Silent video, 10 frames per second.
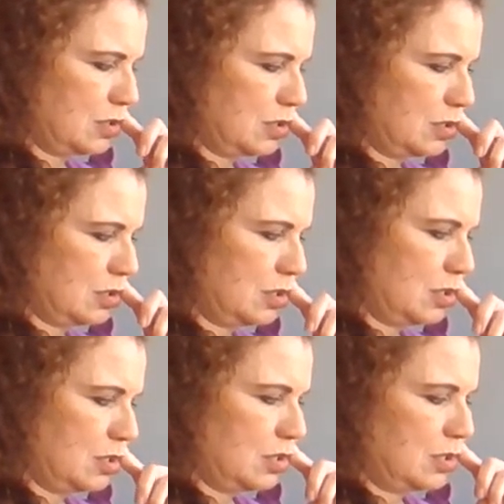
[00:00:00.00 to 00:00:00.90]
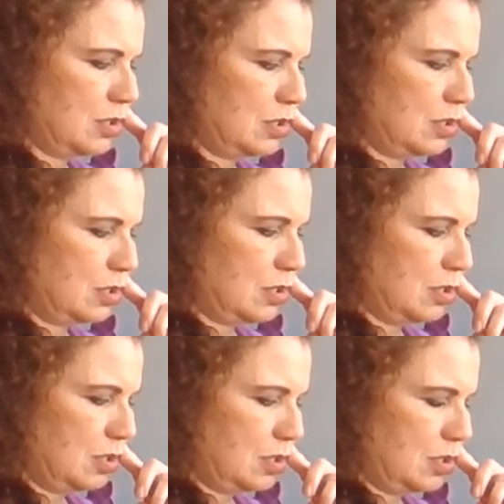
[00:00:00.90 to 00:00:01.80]

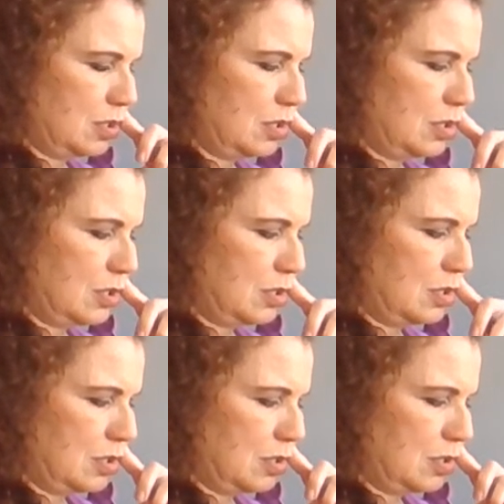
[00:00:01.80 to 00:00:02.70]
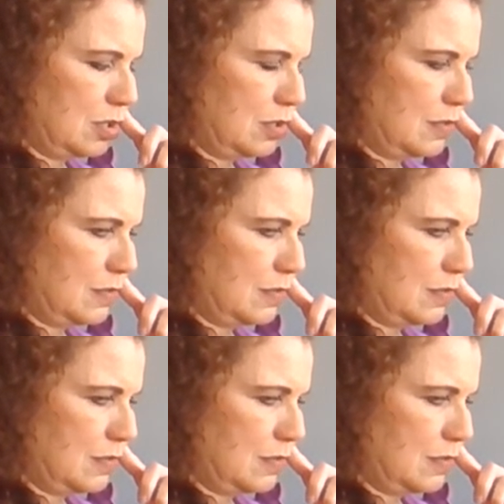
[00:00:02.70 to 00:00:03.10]
Nobody speaks.